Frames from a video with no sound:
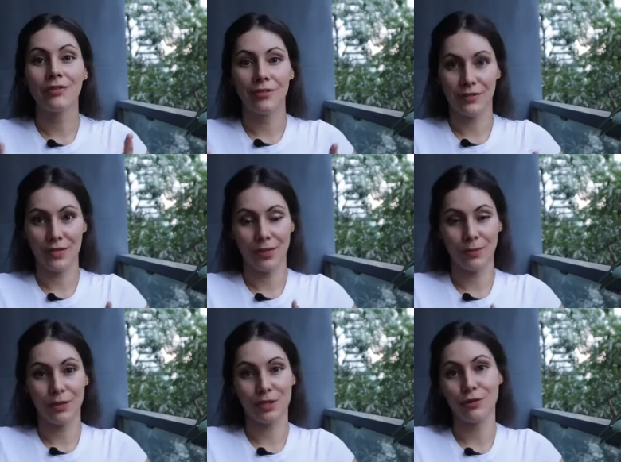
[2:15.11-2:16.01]

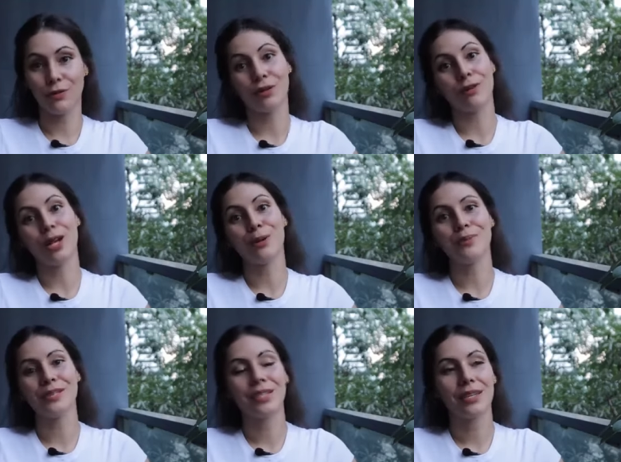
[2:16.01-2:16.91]
15.24
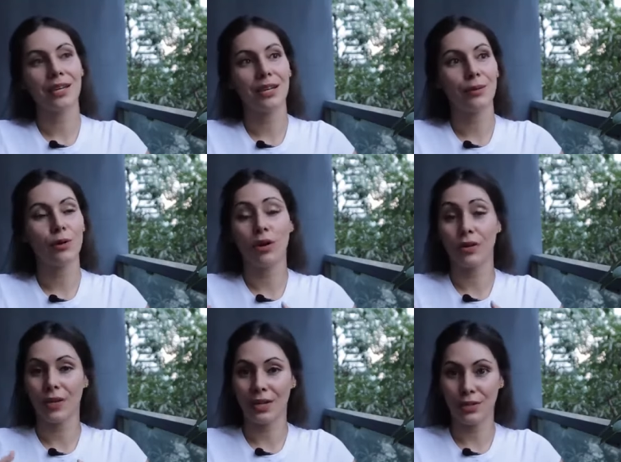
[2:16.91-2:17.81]
grams,
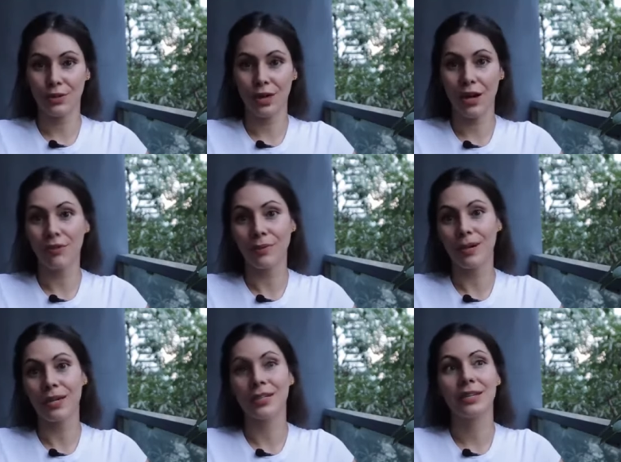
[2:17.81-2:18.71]
or they can do half a
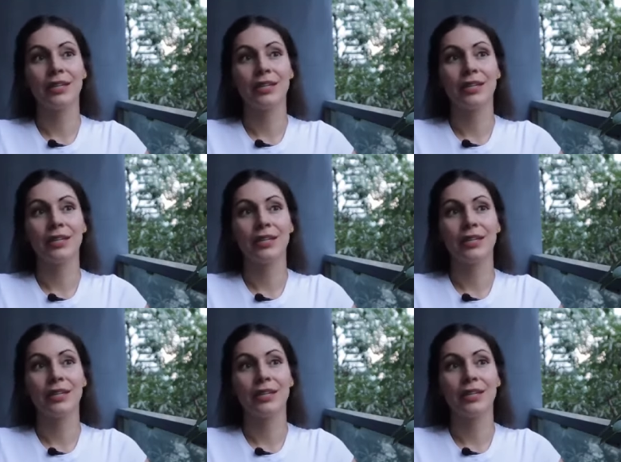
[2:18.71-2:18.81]
baht.